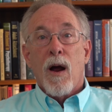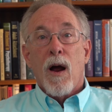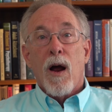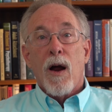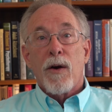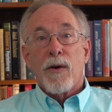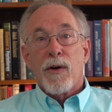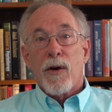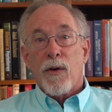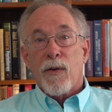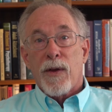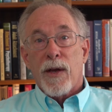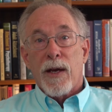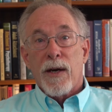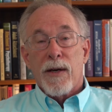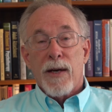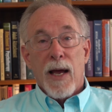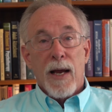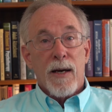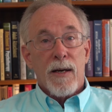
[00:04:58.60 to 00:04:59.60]
until
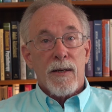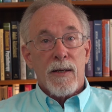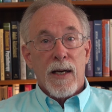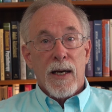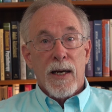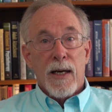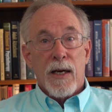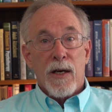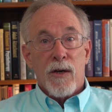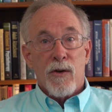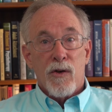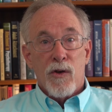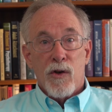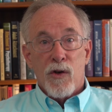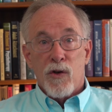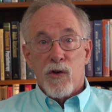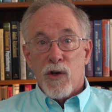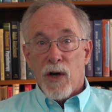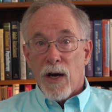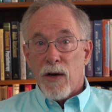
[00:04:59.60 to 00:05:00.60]
the adenosine is
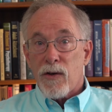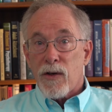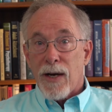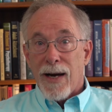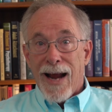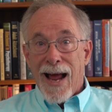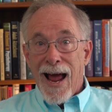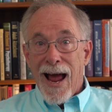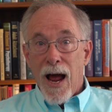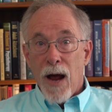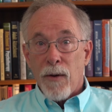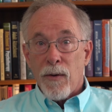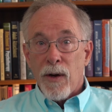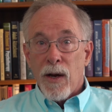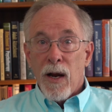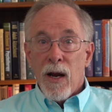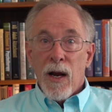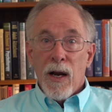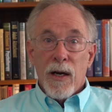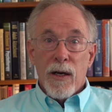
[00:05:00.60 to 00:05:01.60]
digested out,
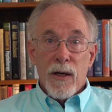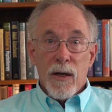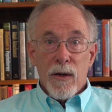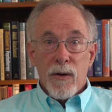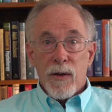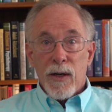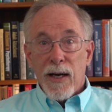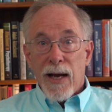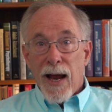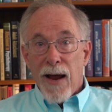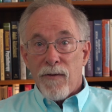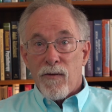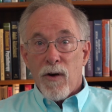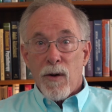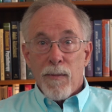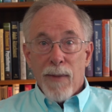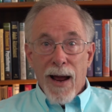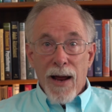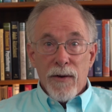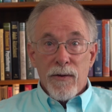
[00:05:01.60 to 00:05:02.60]
usually after
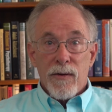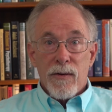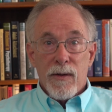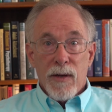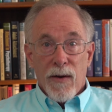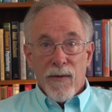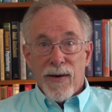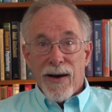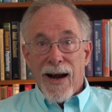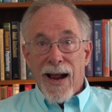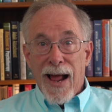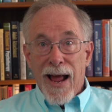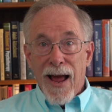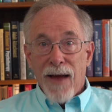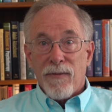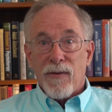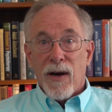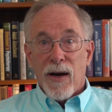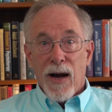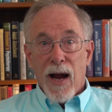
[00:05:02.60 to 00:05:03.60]
about
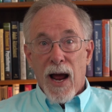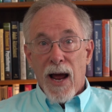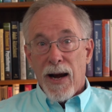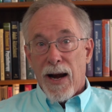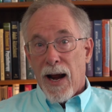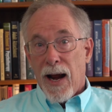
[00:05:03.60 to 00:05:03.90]
7.5 to 9